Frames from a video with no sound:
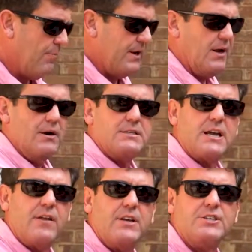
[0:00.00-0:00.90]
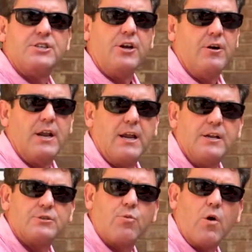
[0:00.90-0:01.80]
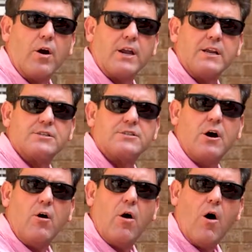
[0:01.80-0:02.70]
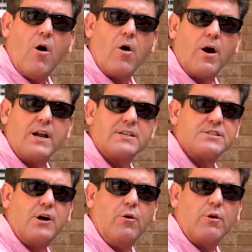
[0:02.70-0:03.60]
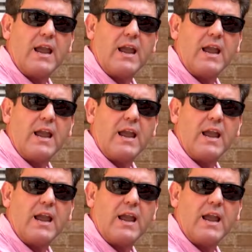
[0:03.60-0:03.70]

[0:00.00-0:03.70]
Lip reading: But notice how this unit is working so hard and so